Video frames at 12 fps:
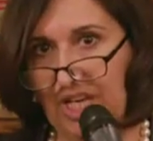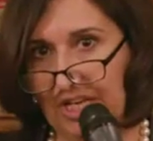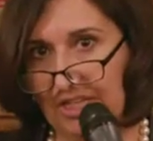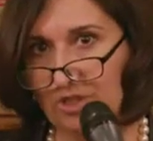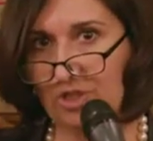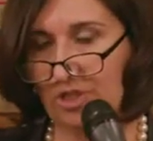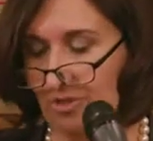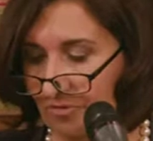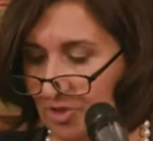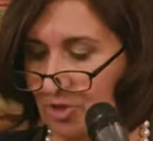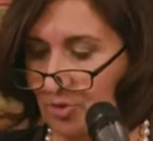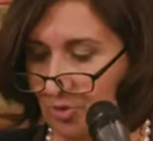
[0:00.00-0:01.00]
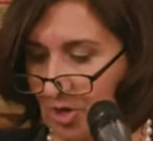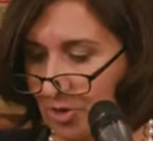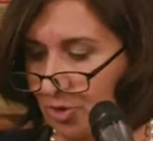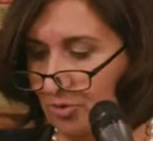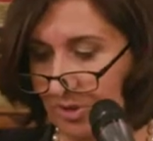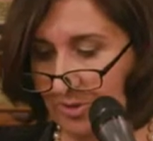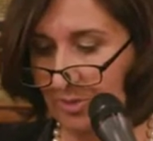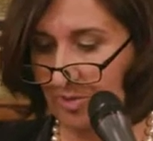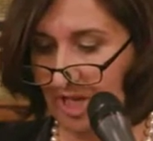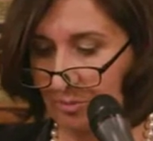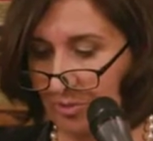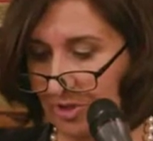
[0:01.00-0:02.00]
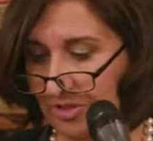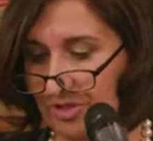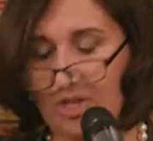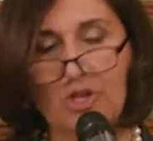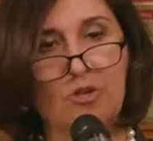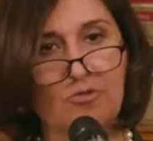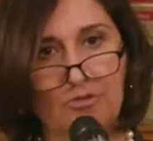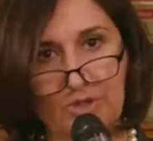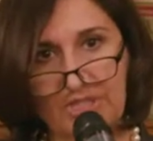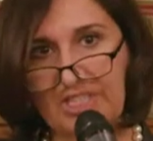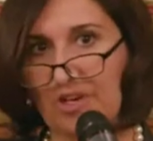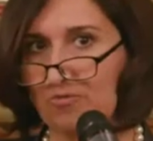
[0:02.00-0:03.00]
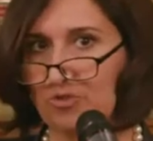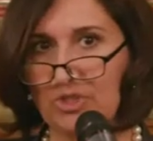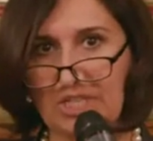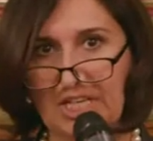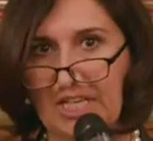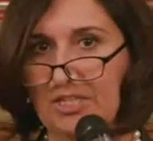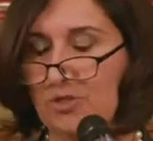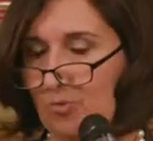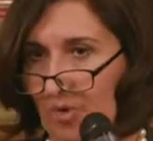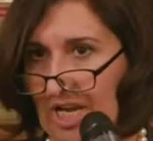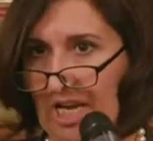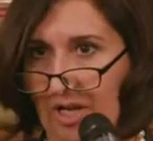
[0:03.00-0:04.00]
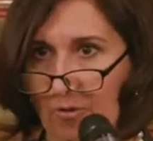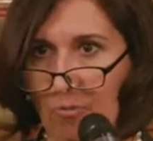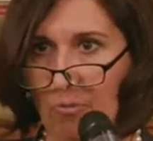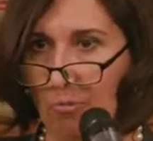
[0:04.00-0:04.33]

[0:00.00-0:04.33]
page of the Toronto newspapers for several days running.